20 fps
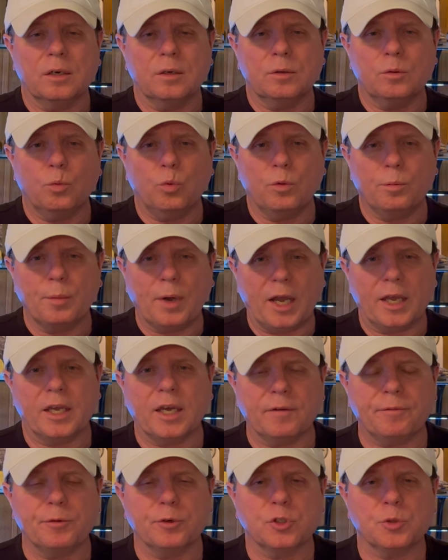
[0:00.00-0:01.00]
with my
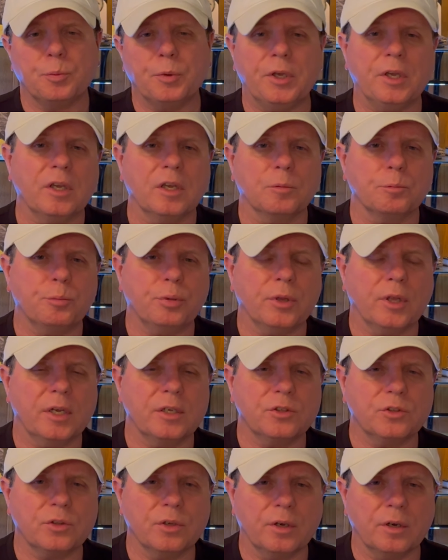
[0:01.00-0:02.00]
efforts being in
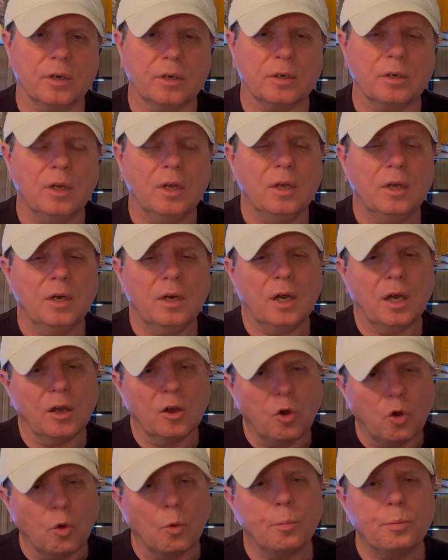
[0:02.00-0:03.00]
place there, I
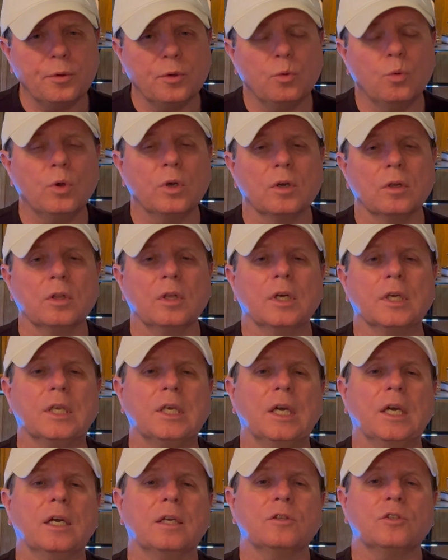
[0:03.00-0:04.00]
hope you will,
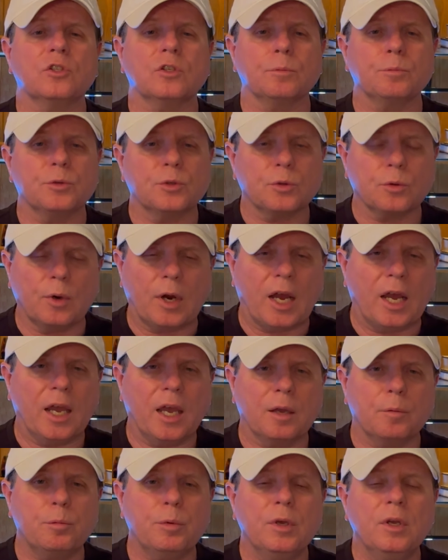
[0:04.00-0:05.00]
again,
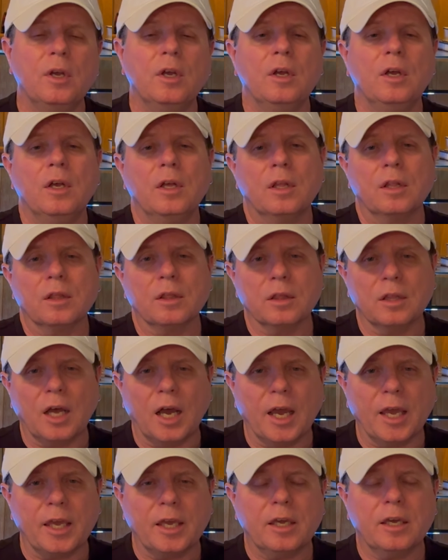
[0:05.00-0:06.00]
subscribe,
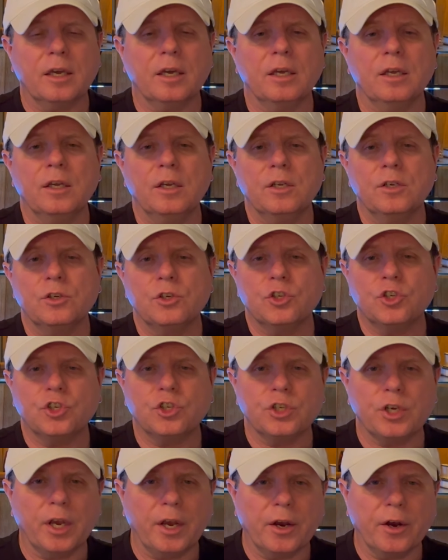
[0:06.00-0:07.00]
like,
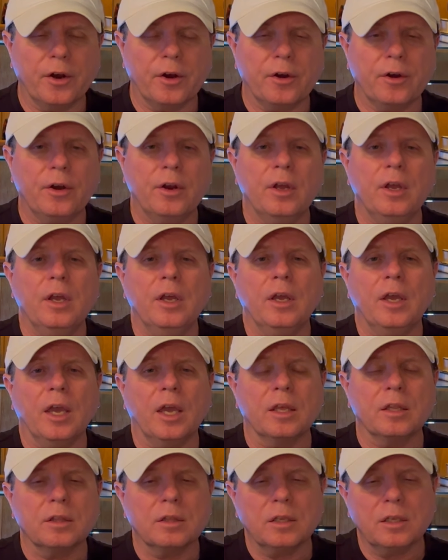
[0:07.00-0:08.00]
share,
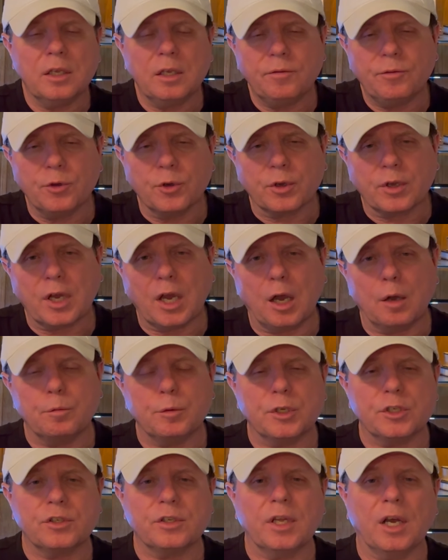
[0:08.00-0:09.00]
and leave your
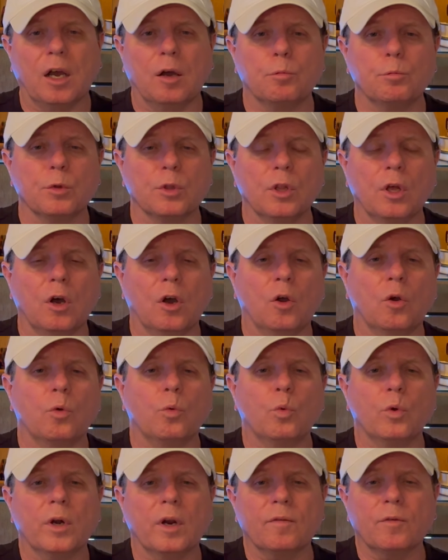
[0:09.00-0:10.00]
comments down below.
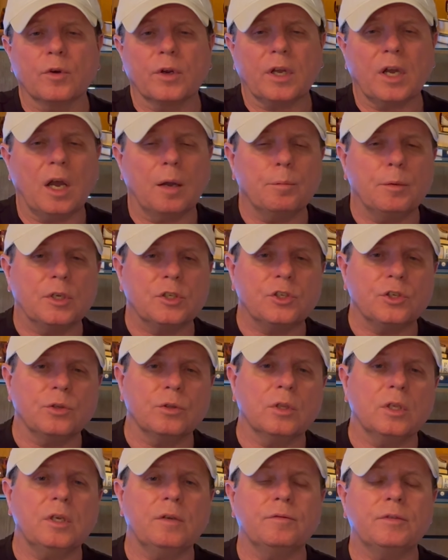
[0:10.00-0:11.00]
Whatever comments you
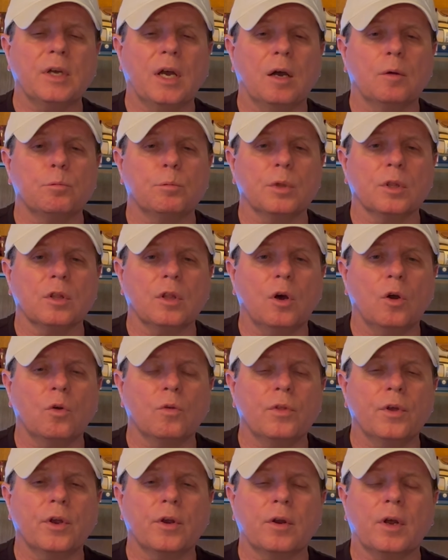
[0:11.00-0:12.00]
leave down below
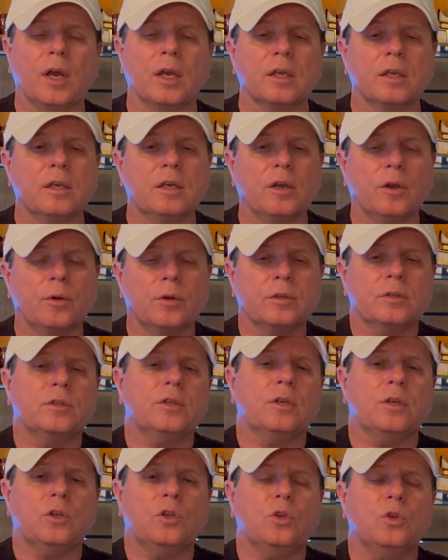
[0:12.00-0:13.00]
there, I
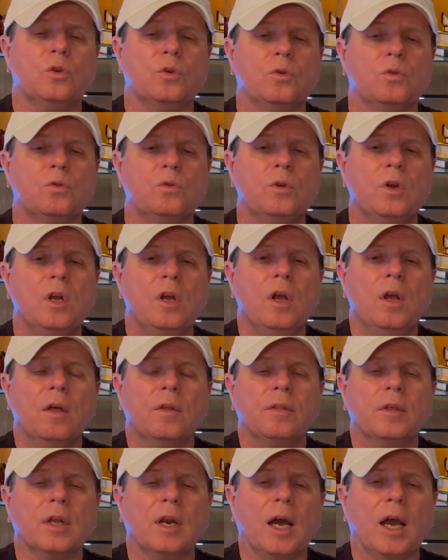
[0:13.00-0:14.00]
guarantee you
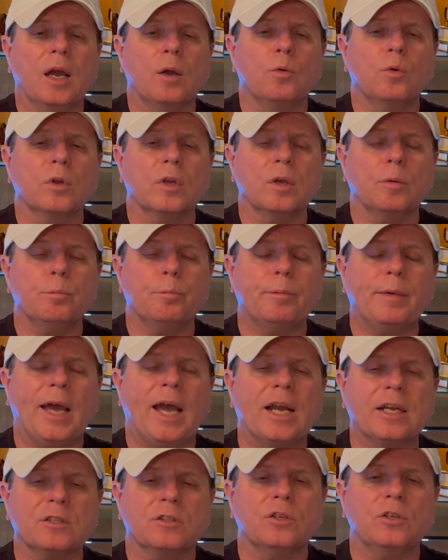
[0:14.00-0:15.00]
that I will get
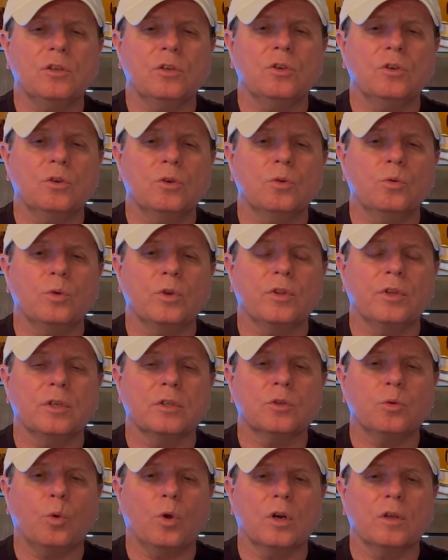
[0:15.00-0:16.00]
back to you within
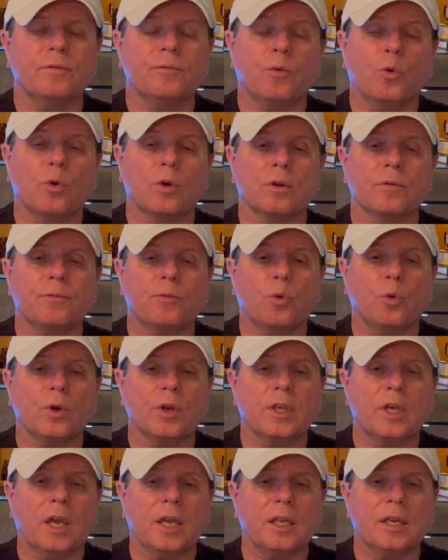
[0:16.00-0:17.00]
24 to
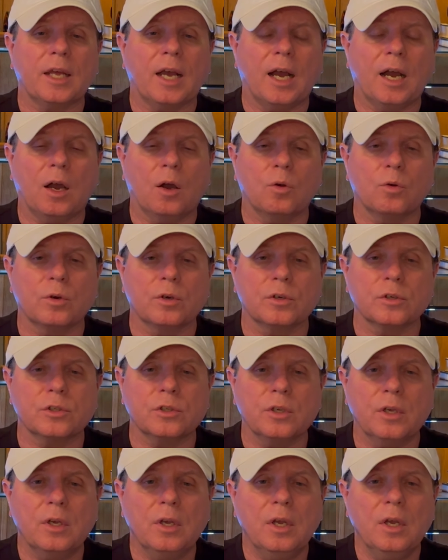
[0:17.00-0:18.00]
48
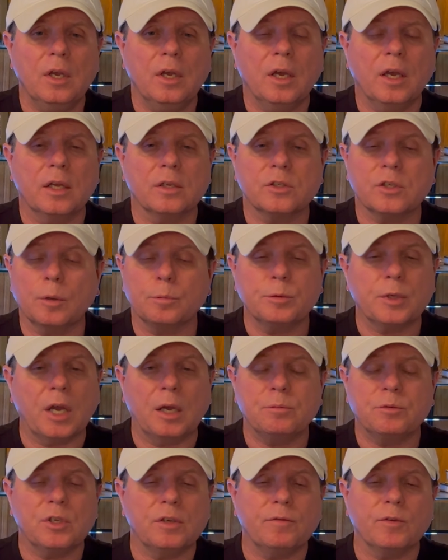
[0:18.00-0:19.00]
hours, and
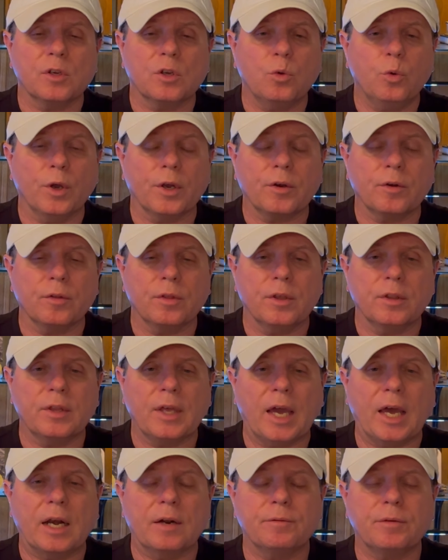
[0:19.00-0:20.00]
sometimes even quicker than
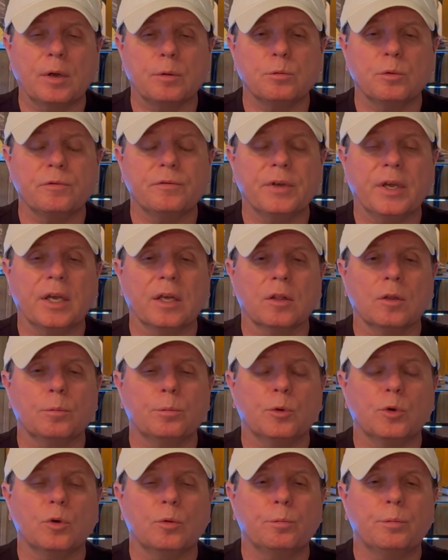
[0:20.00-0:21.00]
that if I'm
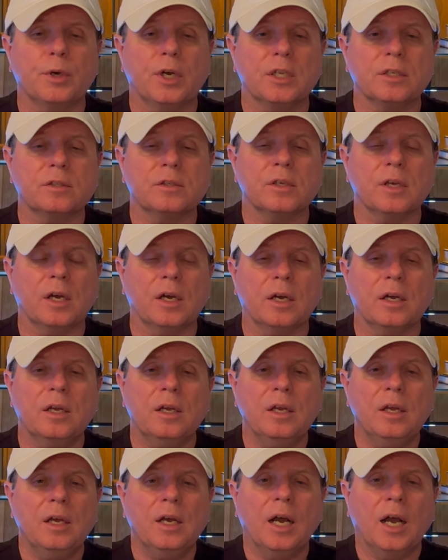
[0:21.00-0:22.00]
available. But
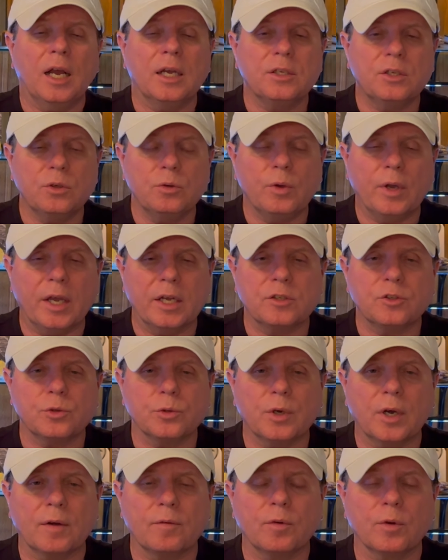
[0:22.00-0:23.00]
I do
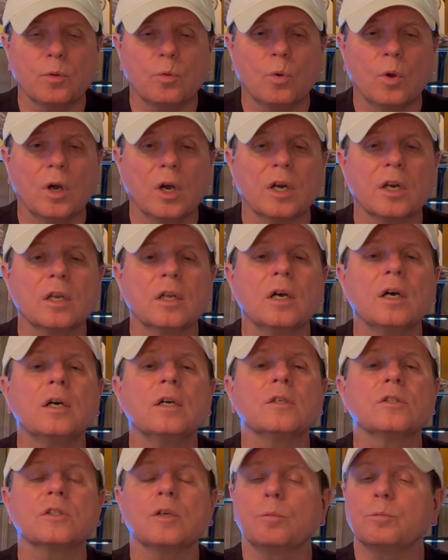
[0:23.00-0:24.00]
answer
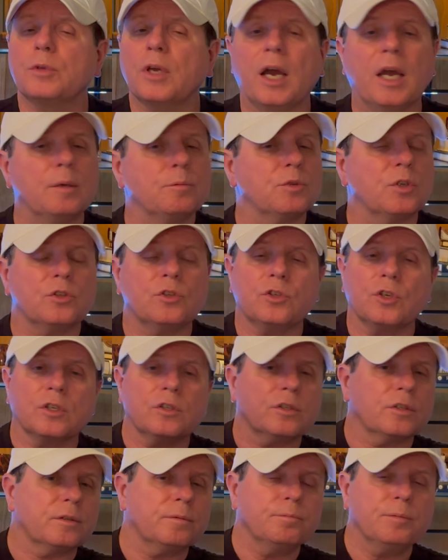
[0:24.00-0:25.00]
everyone. Sometimes it's
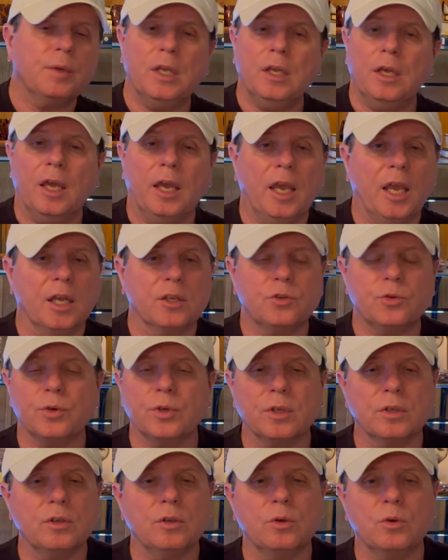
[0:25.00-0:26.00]
just
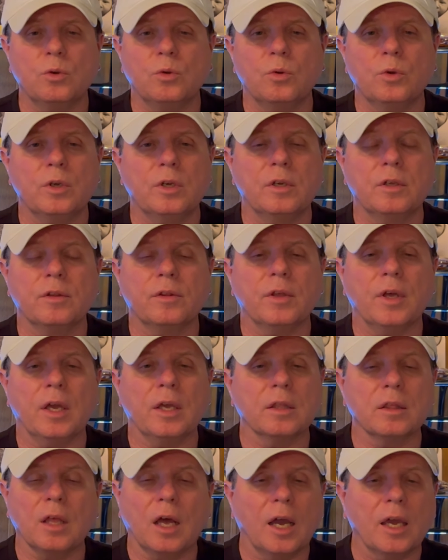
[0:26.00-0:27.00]
answering you with a
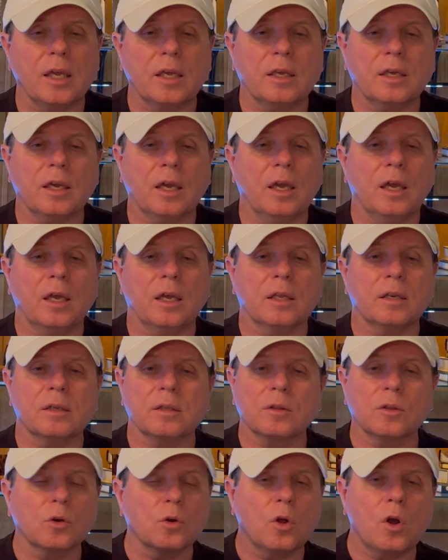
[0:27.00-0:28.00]
like and a
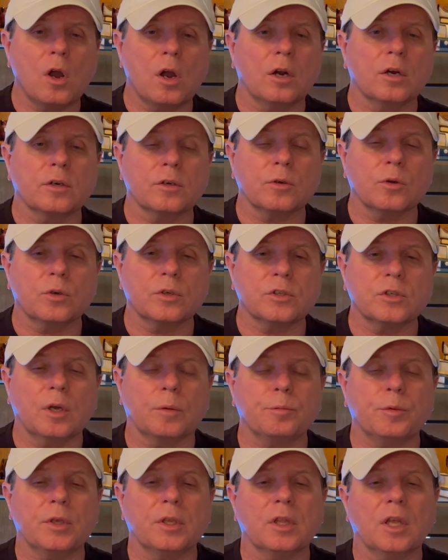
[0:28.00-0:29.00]
little heart or
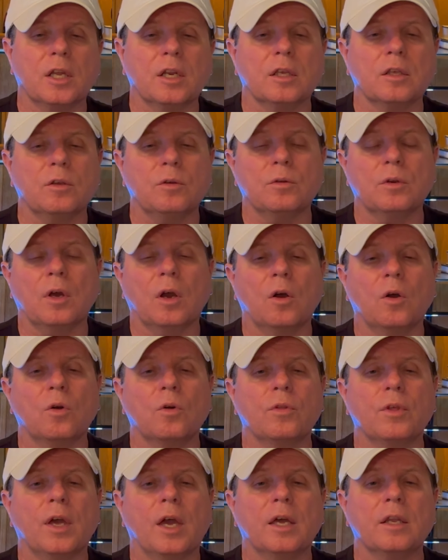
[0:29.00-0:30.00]
something, letting you know
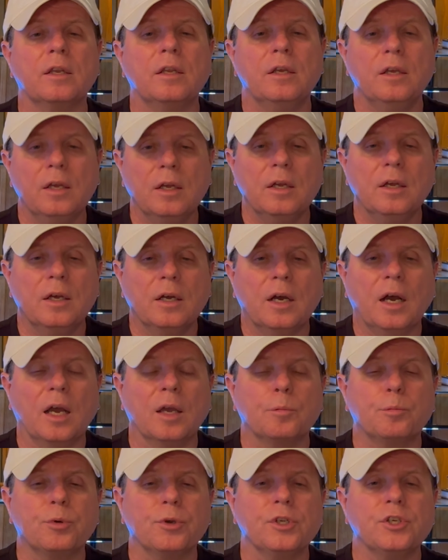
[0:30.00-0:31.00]
that I
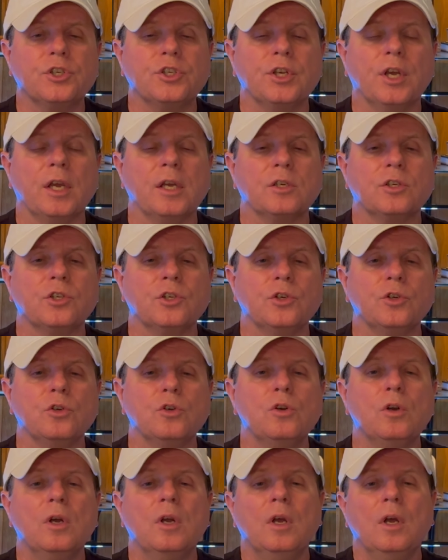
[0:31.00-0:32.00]
appreciate
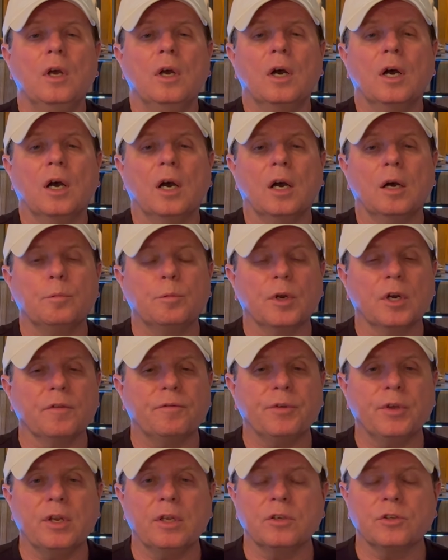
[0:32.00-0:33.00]
you. But
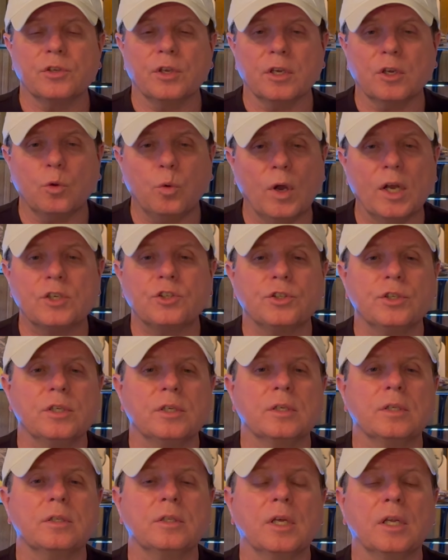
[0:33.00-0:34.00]
if it is a
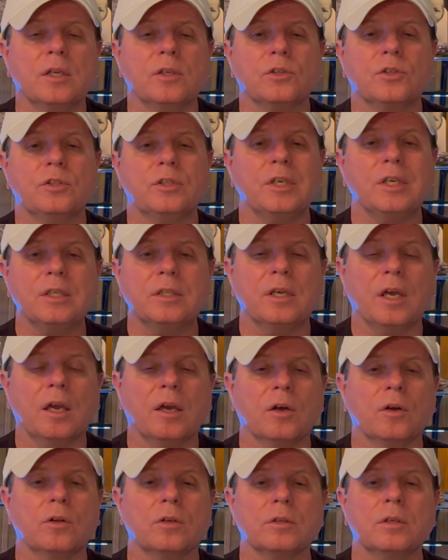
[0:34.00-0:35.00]
question that is
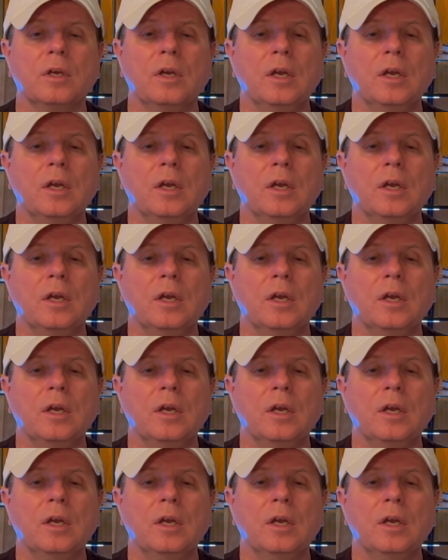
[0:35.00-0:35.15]
detailed